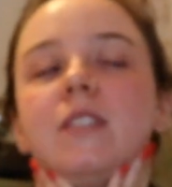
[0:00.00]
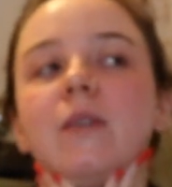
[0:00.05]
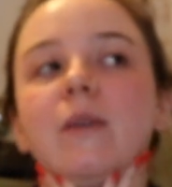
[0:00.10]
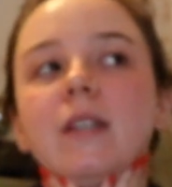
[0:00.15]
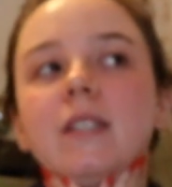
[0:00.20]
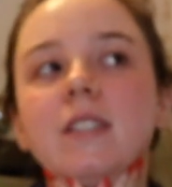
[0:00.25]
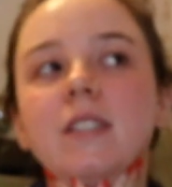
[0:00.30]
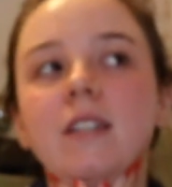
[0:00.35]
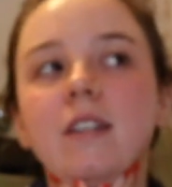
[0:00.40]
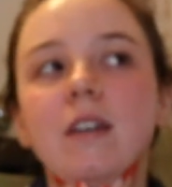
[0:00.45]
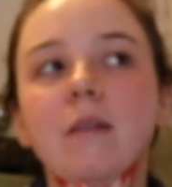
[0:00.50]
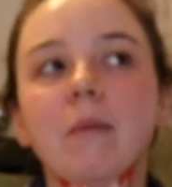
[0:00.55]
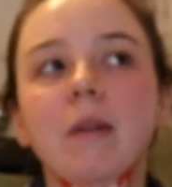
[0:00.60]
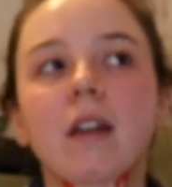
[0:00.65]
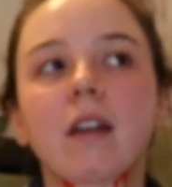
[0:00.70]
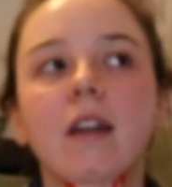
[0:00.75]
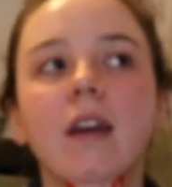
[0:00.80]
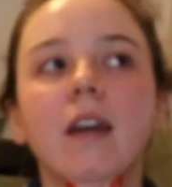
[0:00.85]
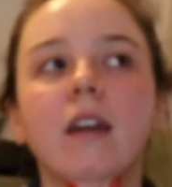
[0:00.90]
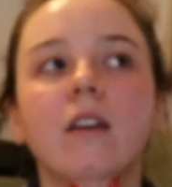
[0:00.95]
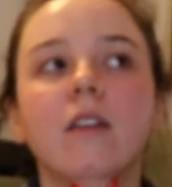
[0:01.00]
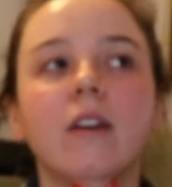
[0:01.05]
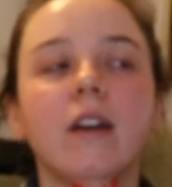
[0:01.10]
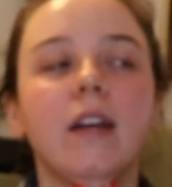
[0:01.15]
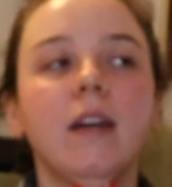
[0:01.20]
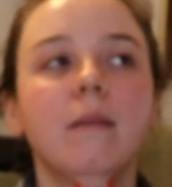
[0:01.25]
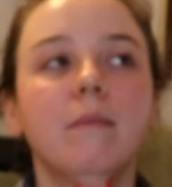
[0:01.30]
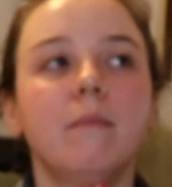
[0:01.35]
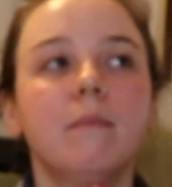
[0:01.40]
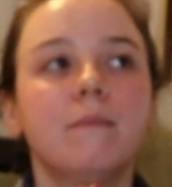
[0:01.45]
So a serum and a night
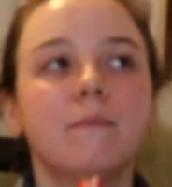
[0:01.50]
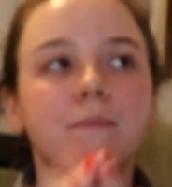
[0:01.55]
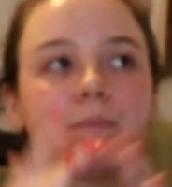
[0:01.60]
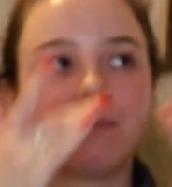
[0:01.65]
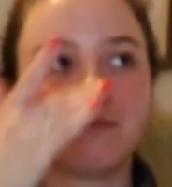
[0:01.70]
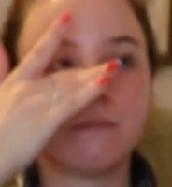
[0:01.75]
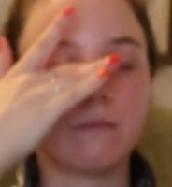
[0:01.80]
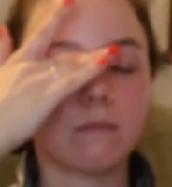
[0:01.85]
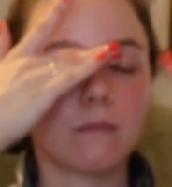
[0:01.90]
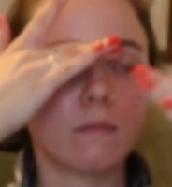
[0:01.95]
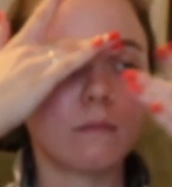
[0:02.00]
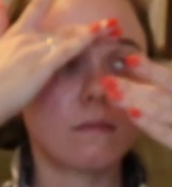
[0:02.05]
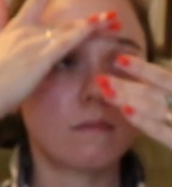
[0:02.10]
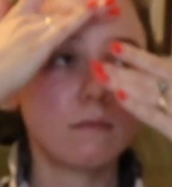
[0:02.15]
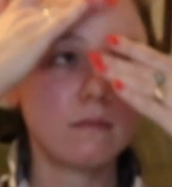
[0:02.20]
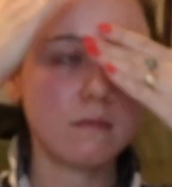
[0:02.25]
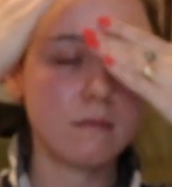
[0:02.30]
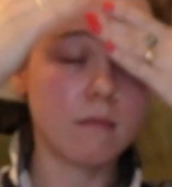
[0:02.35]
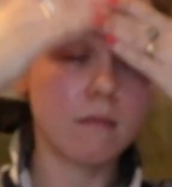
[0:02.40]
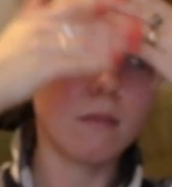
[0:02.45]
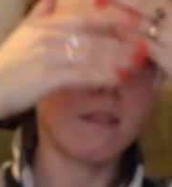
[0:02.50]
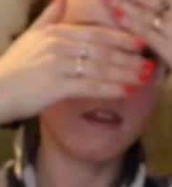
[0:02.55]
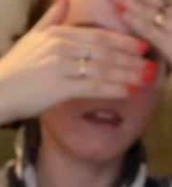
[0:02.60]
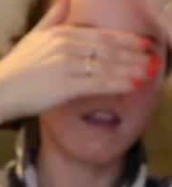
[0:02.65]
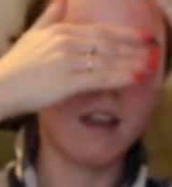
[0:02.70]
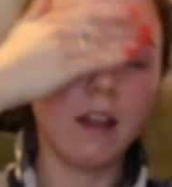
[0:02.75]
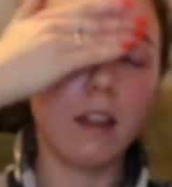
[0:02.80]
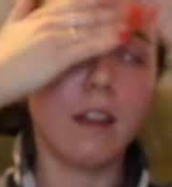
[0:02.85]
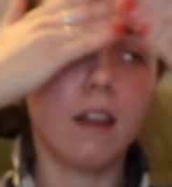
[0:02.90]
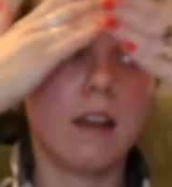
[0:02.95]
cream.
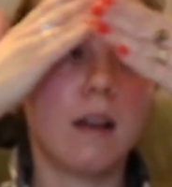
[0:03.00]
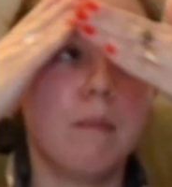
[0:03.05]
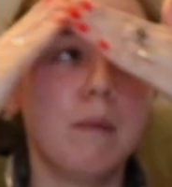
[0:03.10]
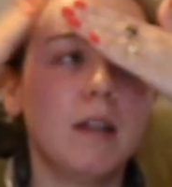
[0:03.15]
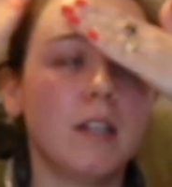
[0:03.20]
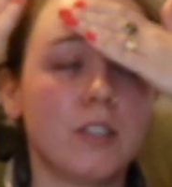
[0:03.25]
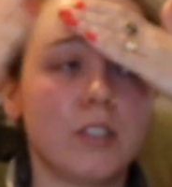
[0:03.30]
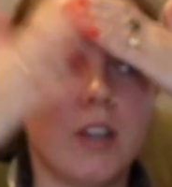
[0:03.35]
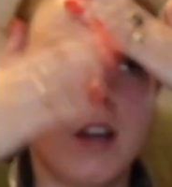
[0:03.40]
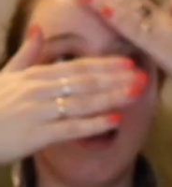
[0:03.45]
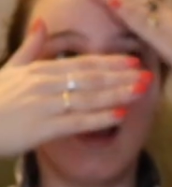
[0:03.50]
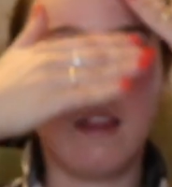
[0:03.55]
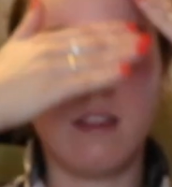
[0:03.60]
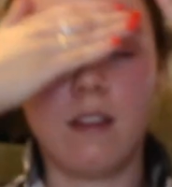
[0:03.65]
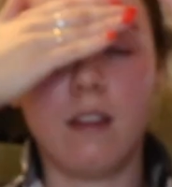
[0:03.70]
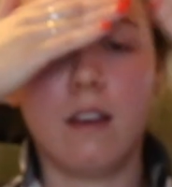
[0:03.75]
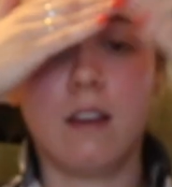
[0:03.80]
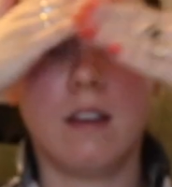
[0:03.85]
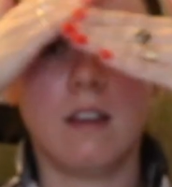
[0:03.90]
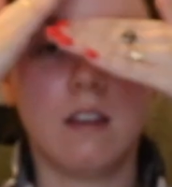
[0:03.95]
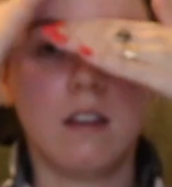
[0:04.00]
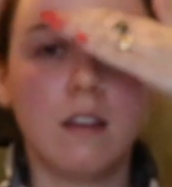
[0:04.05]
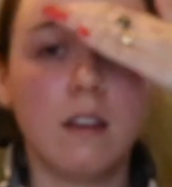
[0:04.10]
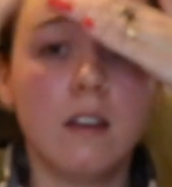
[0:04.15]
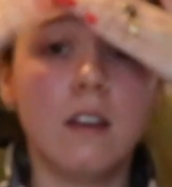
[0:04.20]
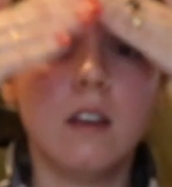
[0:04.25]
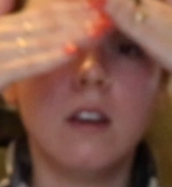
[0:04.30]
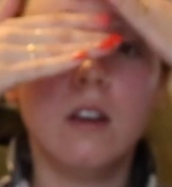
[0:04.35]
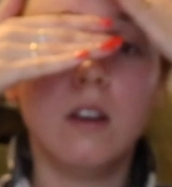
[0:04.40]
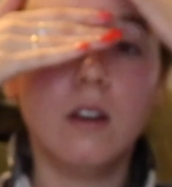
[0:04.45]
I think I'm going to try the
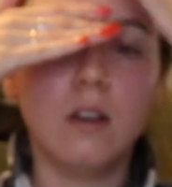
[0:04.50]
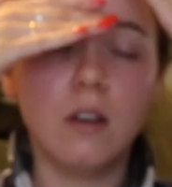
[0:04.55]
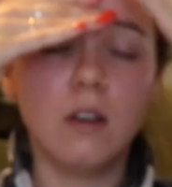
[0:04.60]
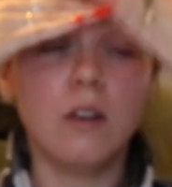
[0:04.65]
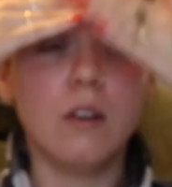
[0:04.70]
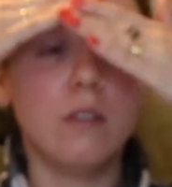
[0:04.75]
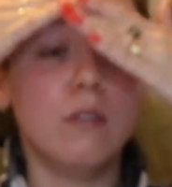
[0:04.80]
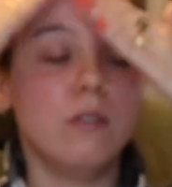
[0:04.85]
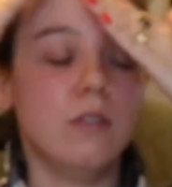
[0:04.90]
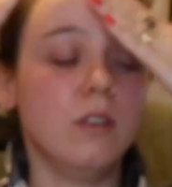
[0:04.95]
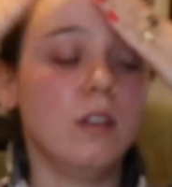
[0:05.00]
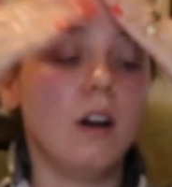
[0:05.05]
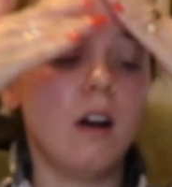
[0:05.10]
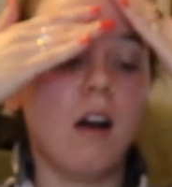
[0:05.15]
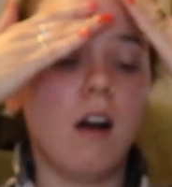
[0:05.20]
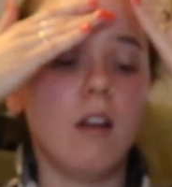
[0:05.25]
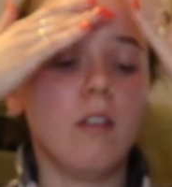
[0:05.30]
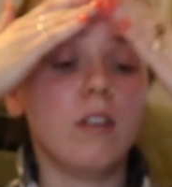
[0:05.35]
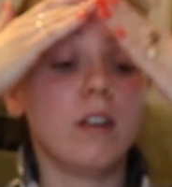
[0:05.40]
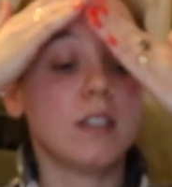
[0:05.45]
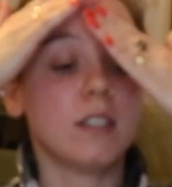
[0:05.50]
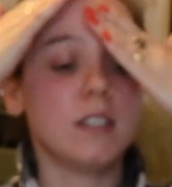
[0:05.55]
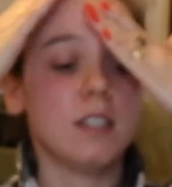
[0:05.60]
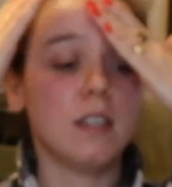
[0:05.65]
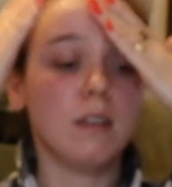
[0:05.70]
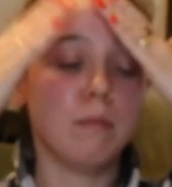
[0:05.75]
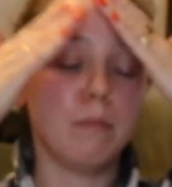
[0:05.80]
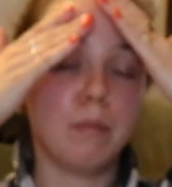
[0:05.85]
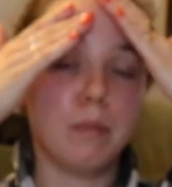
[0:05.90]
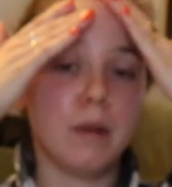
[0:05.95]
Ole
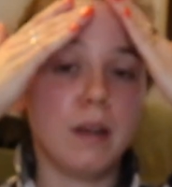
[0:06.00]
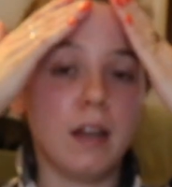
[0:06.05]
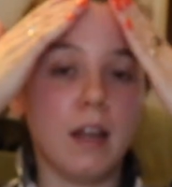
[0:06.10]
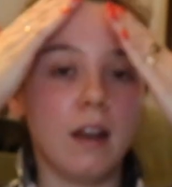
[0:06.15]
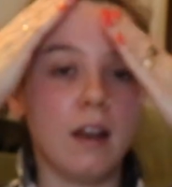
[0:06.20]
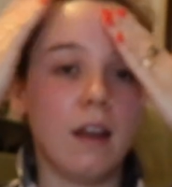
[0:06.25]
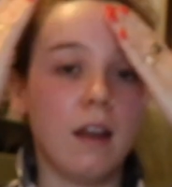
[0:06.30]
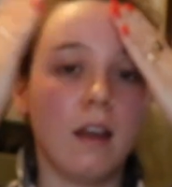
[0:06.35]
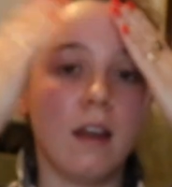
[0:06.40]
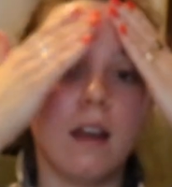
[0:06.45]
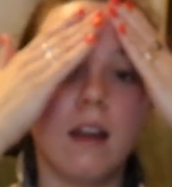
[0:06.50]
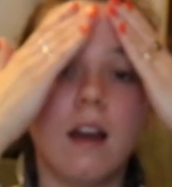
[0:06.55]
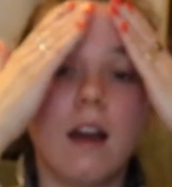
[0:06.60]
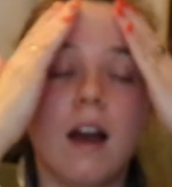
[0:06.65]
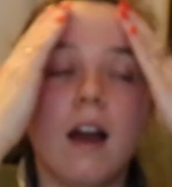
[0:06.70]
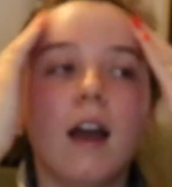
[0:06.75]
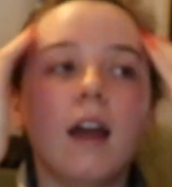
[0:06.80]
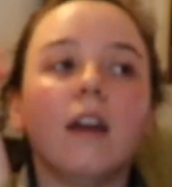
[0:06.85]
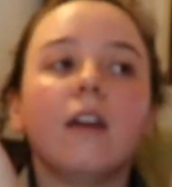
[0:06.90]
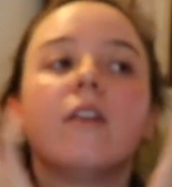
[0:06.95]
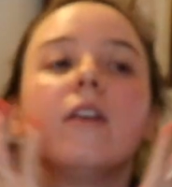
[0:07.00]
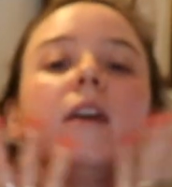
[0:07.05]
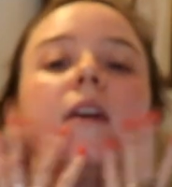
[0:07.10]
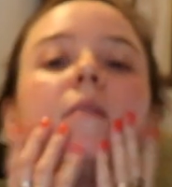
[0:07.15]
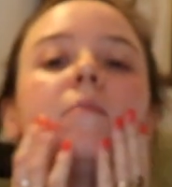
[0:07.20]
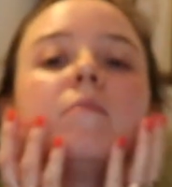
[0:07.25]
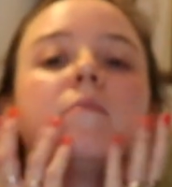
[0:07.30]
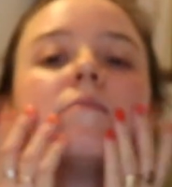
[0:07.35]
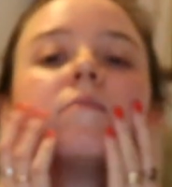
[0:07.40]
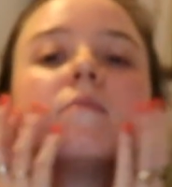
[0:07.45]
Henriksen Banana Eye
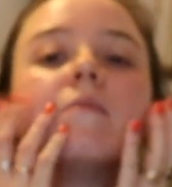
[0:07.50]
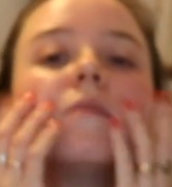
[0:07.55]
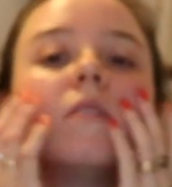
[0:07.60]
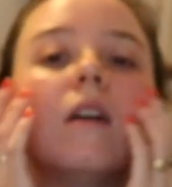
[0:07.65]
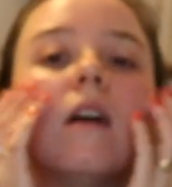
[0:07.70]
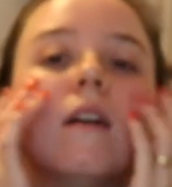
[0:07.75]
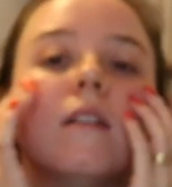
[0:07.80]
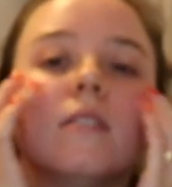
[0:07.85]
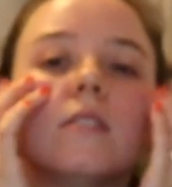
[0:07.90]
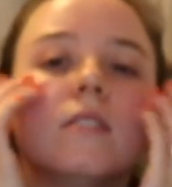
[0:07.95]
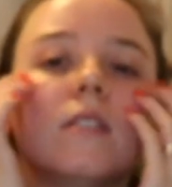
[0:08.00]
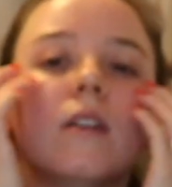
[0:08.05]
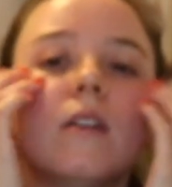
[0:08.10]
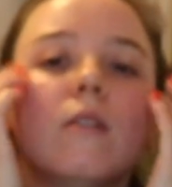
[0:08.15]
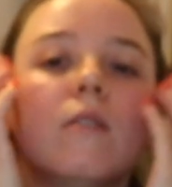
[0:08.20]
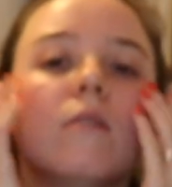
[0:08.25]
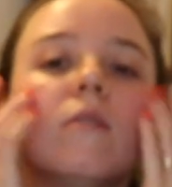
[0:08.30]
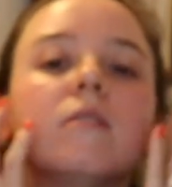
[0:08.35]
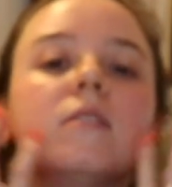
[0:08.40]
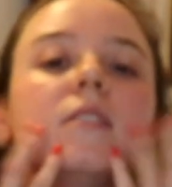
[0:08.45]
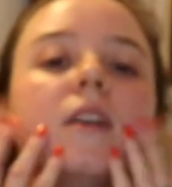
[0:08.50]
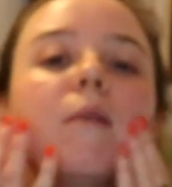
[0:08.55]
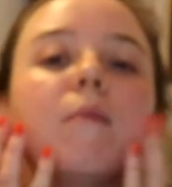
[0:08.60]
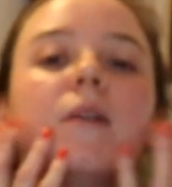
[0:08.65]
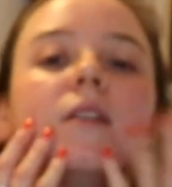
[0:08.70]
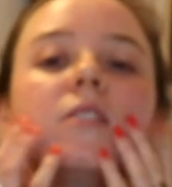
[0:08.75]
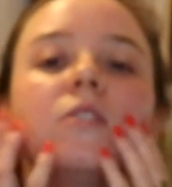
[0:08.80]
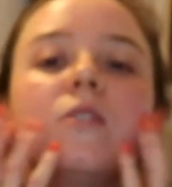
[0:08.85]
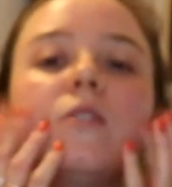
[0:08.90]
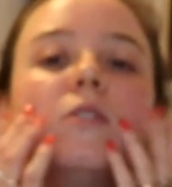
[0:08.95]
Cream. Also,
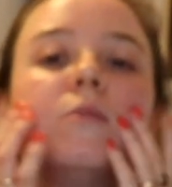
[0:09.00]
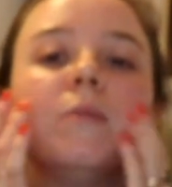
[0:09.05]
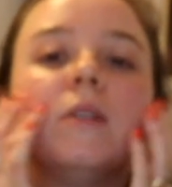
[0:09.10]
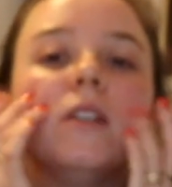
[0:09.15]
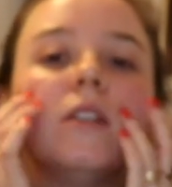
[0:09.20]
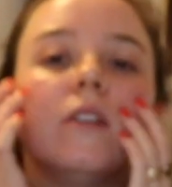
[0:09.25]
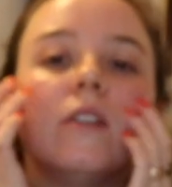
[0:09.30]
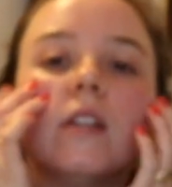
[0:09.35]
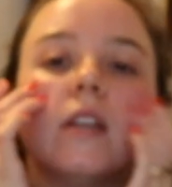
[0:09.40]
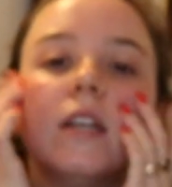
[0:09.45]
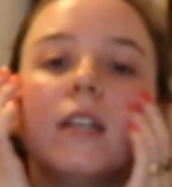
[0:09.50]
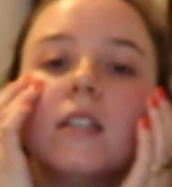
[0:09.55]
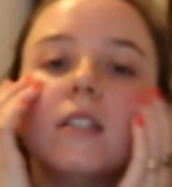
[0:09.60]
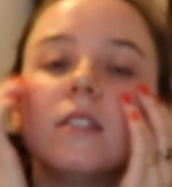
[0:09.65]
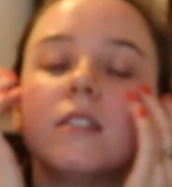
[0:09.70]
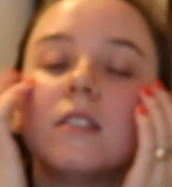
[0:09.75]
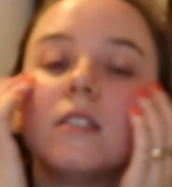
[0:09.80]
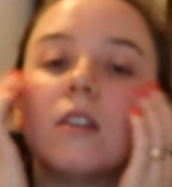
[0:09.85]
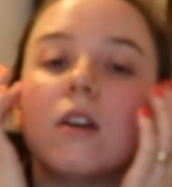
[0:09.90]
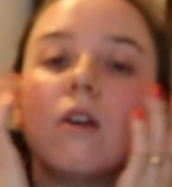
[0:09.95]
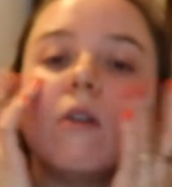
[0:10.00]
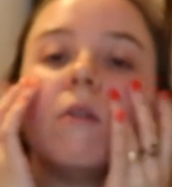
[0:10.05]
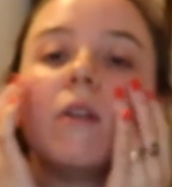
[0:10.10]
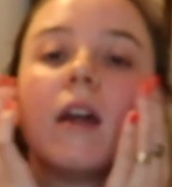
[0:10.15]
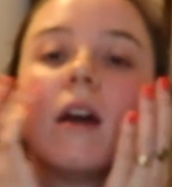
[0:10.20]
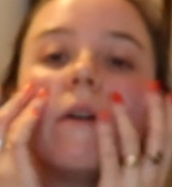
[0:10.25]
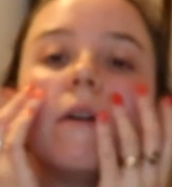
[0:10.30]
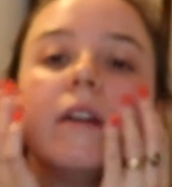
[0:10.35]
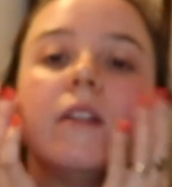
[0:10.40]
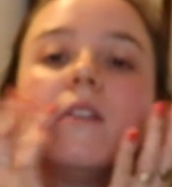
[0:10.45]
someone told me to do this, so
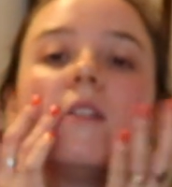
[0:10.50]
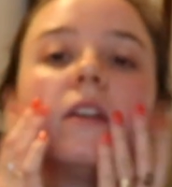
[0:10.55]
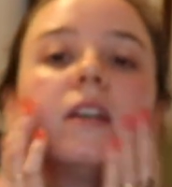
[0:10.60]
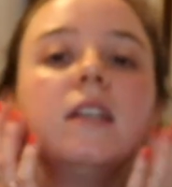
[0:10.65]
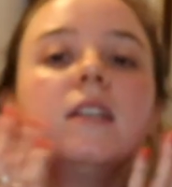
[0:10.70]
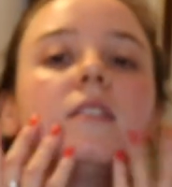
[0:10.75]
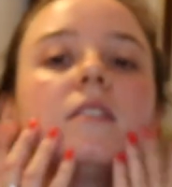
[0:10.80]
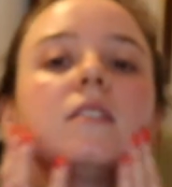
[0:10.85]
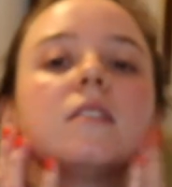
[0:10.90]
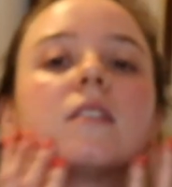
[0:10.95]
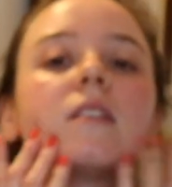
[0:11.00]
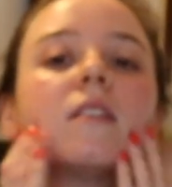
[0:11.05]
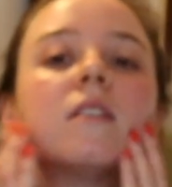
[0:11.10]
now I do this.